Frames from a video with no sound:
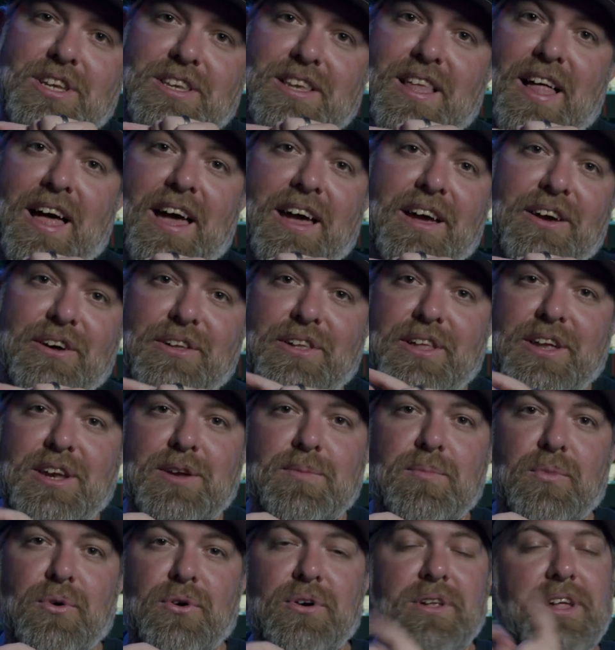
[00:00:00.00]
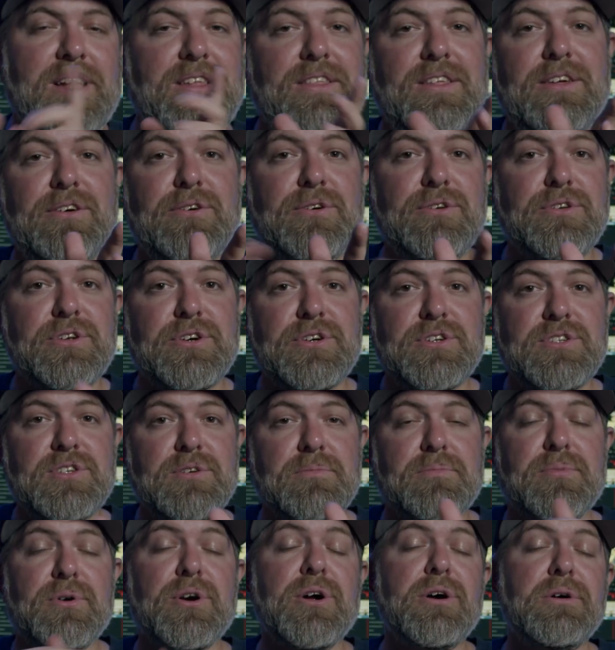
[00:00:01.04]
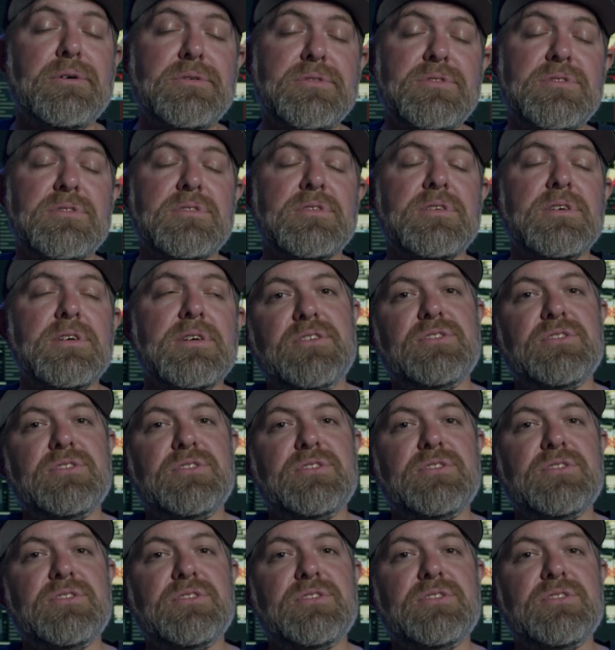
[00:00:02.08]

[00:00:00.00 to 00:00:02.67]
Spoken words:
dial anymore like the old URSA Pros.